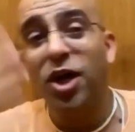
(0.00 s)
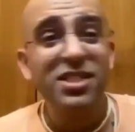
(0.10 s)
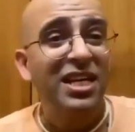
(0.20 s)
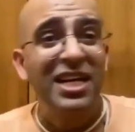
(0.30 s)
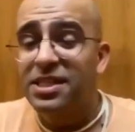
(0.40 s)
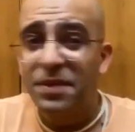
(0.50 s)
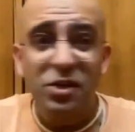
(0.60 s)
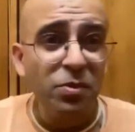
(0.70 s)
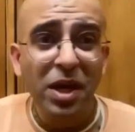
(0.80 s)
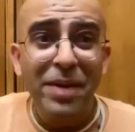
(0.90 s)
Because
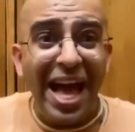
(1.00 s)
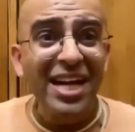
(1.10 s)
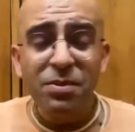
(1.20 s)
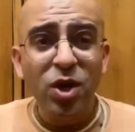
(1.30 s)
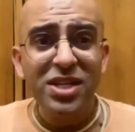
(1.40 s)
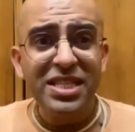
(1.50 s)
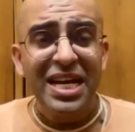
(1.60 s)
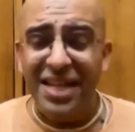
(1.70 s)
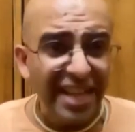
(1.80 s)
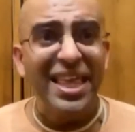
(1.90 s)
sometimes we become angry
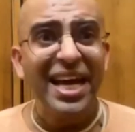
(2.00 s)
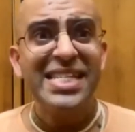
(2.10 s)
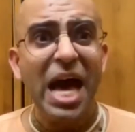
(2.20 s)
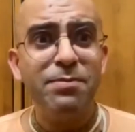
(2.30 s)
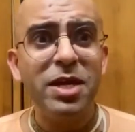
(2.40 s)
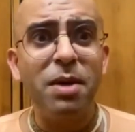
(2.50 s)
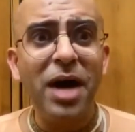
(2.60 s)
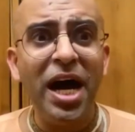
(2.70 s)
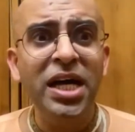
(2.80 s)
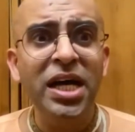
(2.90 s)
because nothing is happening,
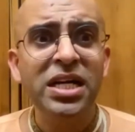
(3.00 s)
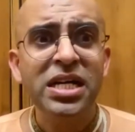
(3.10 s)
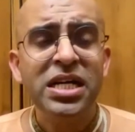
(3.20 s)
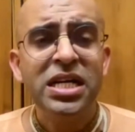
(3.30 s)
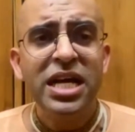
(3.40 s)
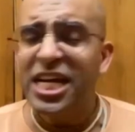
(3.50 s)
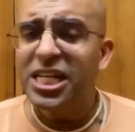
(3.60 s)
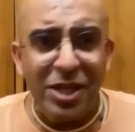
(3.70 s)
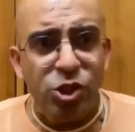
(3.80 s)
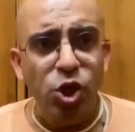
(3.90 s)
Baba.
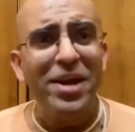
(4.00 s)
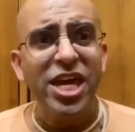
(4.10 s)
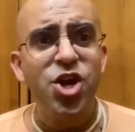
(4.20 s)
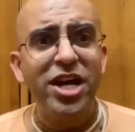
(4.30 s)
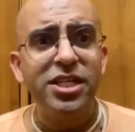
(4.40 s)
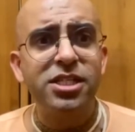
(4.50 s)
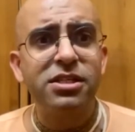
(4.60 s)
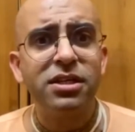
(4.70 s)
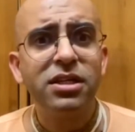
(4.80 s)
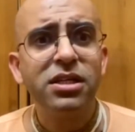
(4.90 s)
It's been so many
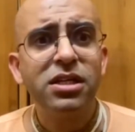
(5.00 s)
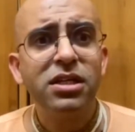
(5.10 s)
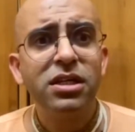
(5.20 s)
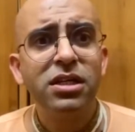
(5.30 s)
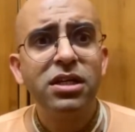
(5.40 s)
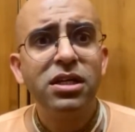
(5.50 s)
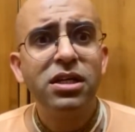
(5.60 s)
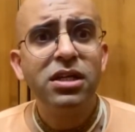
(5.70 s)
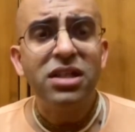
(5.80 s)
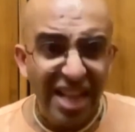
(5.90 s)
years.
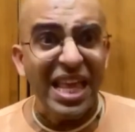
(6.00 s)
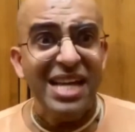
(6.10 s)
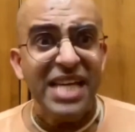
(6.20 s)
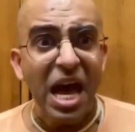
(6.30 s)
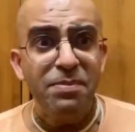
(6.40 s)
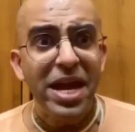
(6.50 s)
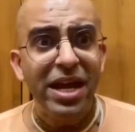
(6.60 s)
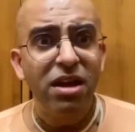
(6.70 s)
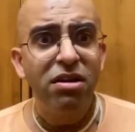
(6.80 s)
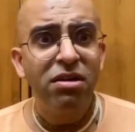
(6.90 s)
Nothing is happening.